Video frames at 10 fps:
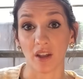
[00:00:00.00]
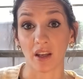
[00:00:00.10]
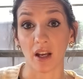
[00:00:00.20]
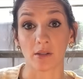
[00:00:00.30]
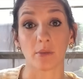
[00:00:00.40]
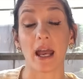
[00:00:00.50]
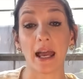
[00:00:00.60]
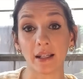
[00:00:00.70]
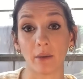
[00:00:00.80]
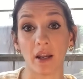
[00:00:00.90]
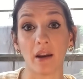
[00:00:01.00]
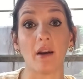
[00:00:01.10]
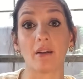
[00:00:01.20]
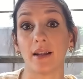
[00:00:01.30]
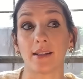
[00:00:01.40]
nothing else would end up in
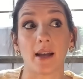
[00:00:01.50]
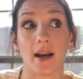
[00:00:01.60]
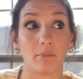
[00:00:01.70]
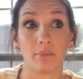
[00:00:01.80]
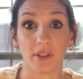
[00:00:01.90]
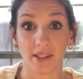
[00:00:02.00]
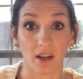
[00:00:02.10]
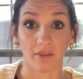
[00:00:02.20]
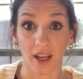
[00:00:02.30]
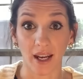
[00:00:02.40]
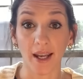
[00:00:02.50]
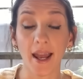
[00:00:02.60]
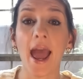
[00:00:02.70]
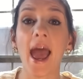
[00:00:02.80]
it unless I put stuff in it.